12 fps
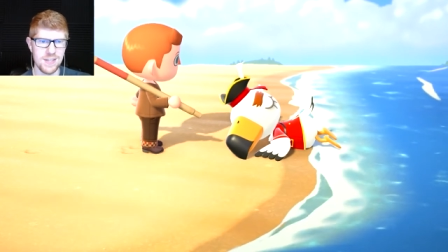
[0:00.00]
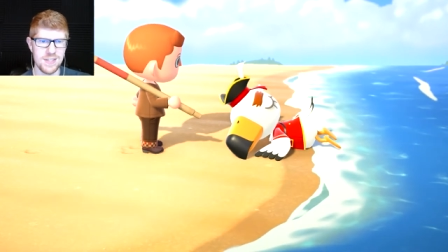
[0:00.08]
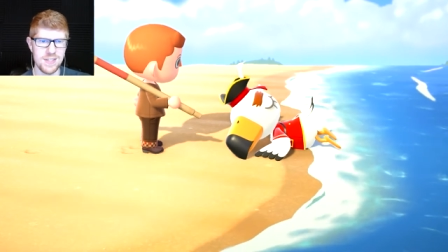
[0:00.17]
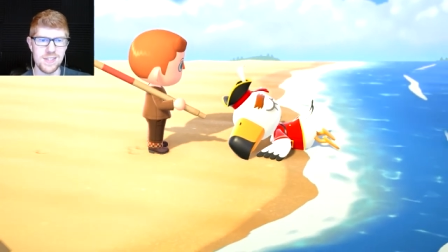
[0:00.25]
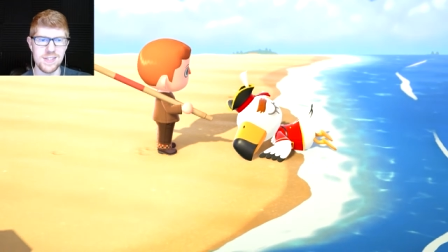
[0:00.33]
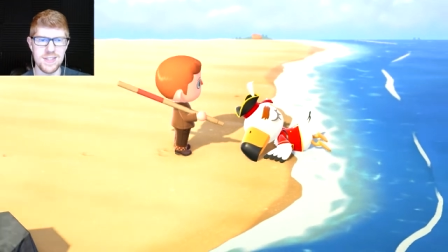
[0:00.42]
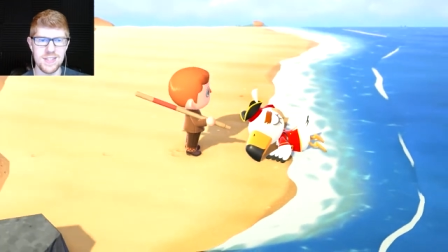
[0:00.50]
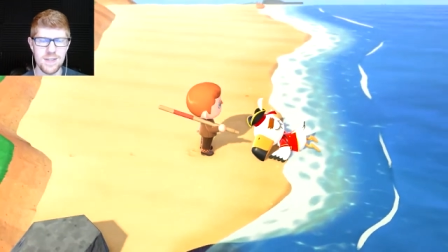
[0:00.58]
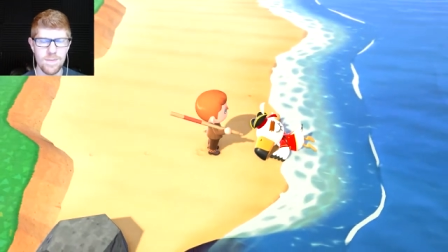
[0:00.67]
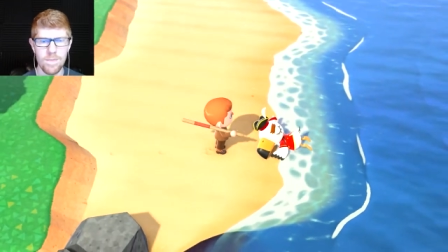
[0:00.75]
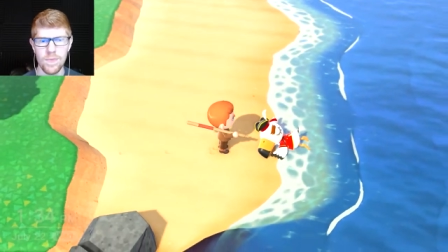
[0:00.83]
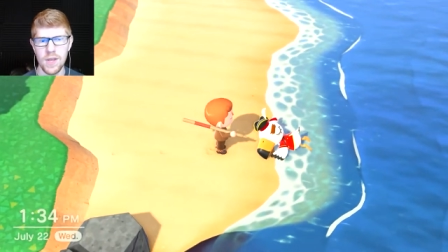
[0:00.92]
Zzz.
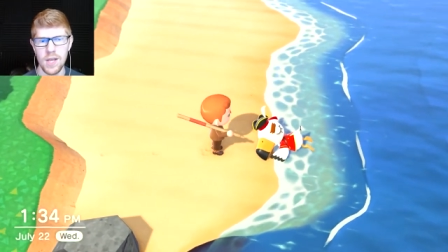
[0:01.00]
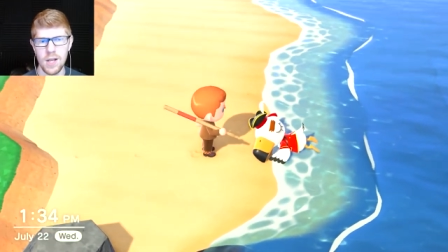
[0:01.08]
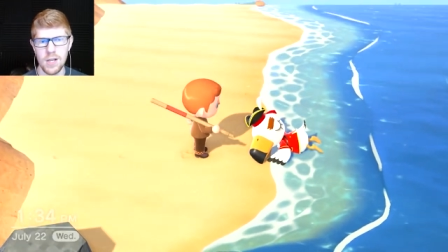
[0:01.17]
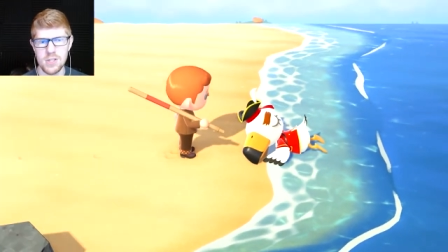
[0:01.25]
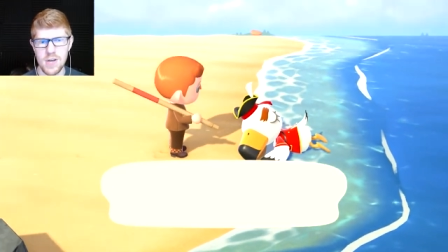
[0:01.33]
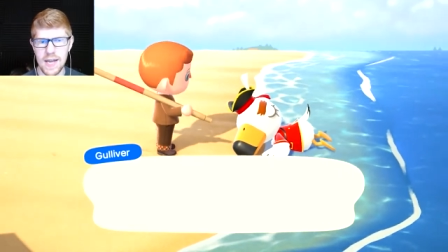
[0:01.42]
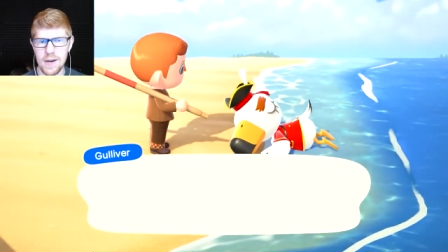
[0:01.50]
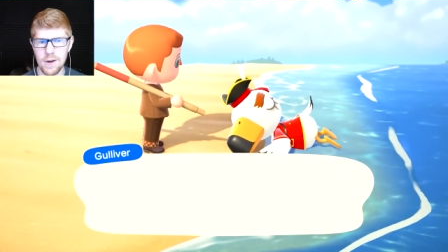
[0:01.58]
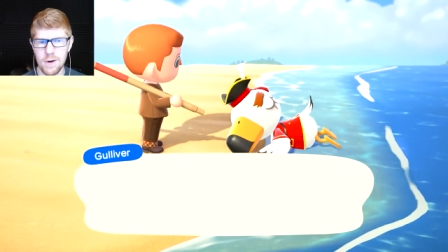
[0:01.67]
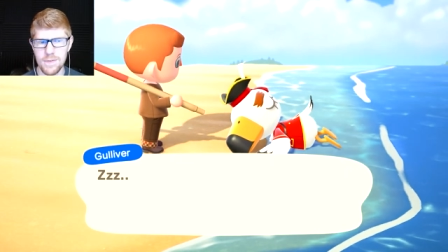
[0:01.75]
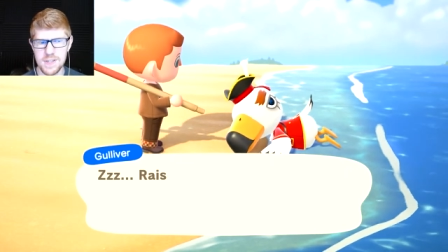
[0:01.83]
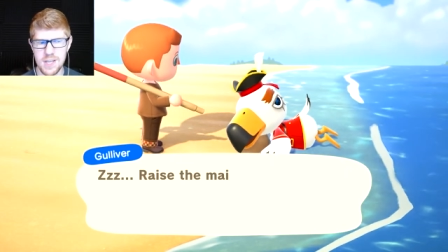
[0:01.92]
So I don't
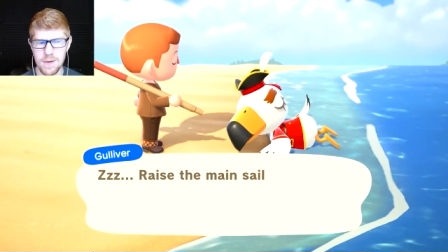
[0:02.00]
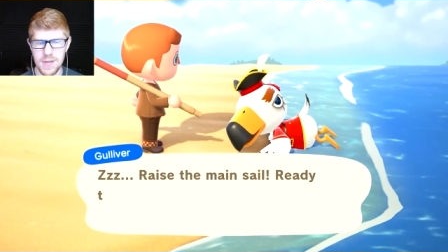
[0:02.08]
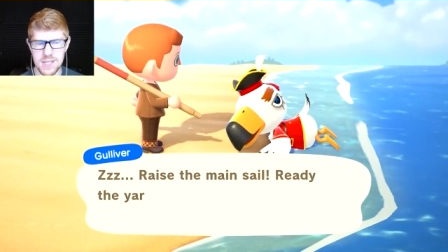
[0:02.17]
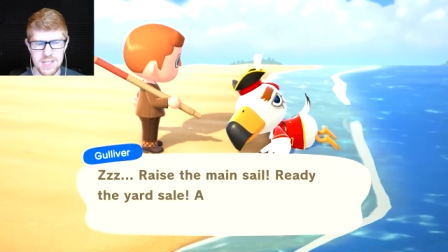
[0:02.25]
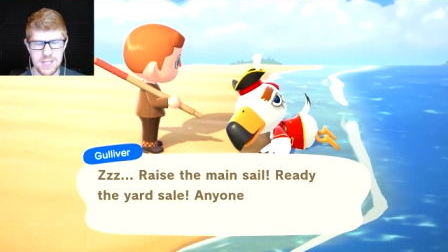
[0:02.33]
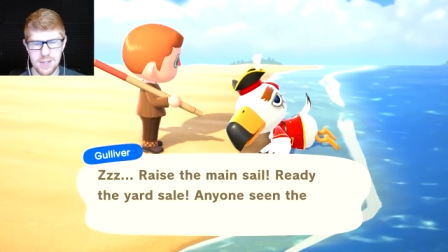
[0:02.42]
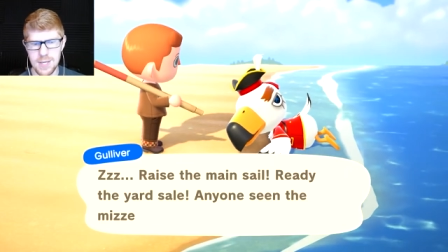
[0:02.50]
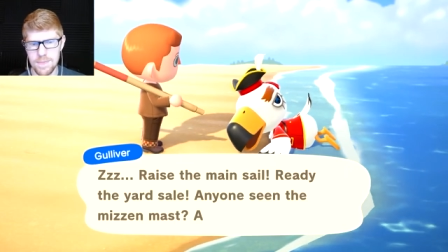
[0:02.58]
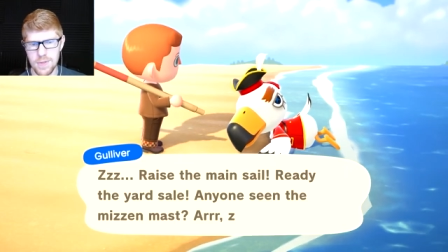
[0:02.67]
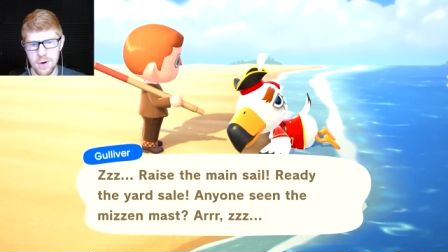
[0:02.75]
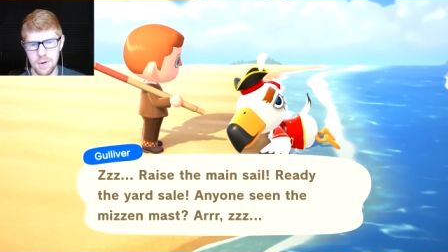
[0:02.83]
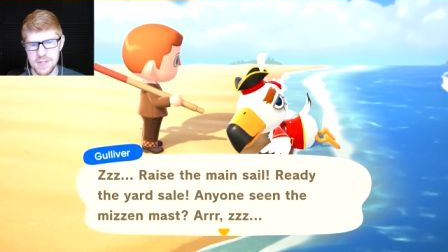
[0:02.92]
know if he's going to be
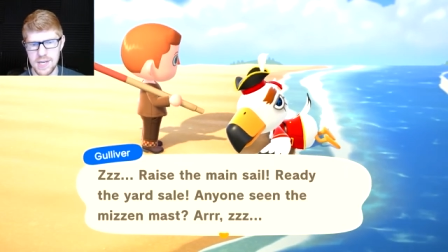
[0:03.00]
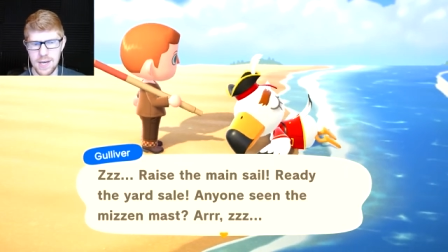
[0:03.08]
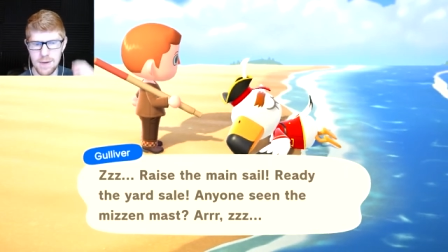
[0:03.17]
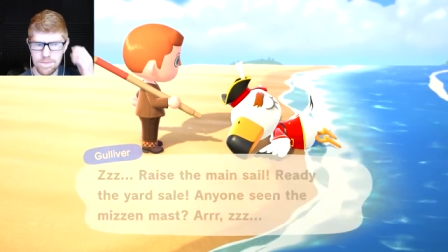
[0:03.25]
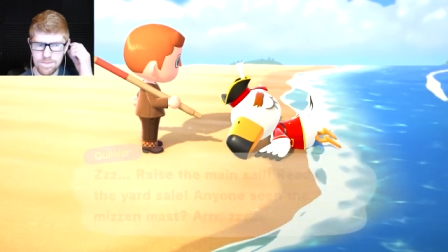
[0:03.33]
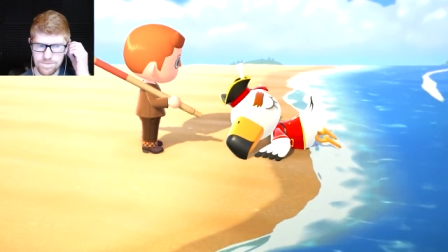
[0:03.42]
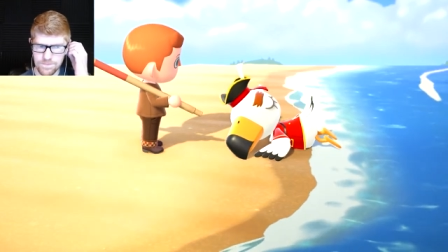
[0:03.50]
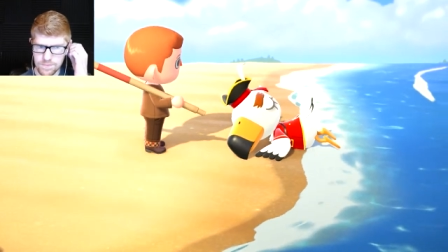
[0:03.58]
asleep the whole time.